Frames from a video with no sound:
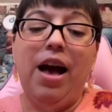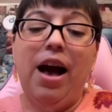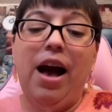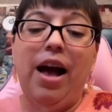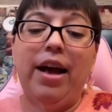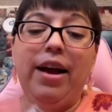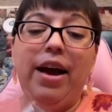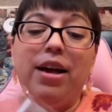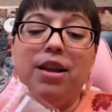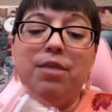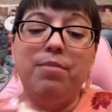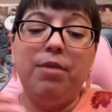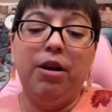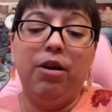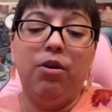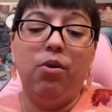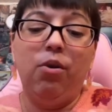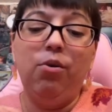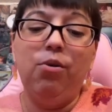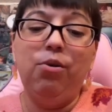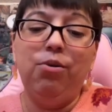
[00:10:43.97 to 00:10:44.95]
I got them in
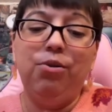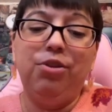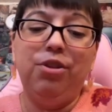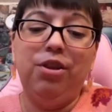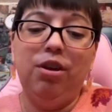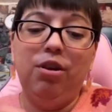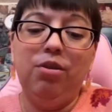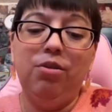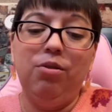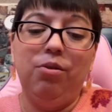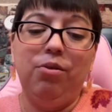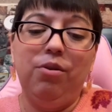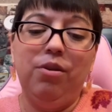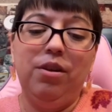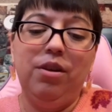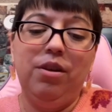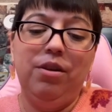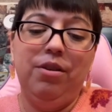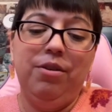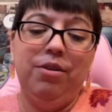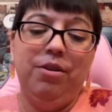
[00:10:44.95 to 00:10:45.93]
gold, too.
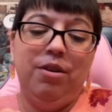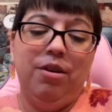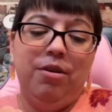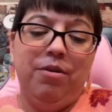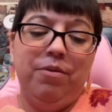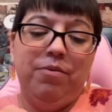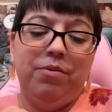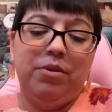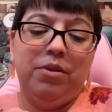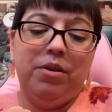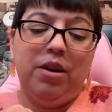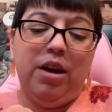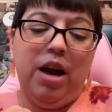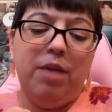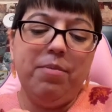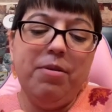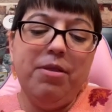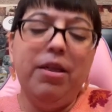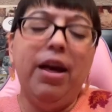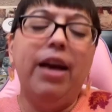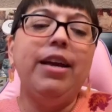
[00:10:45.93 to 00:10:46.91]
I've
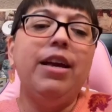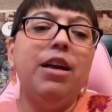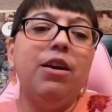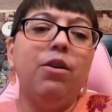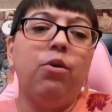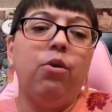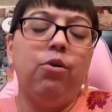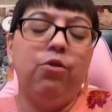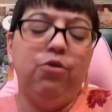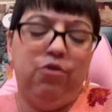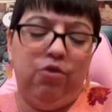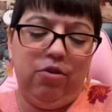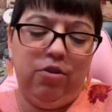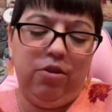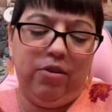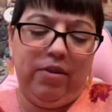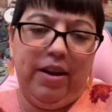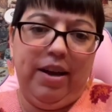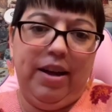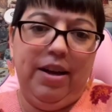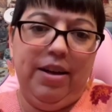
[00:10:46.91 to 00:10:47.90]
been liking gold
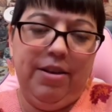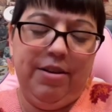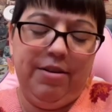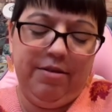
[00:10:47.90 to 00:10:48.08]
jewelry.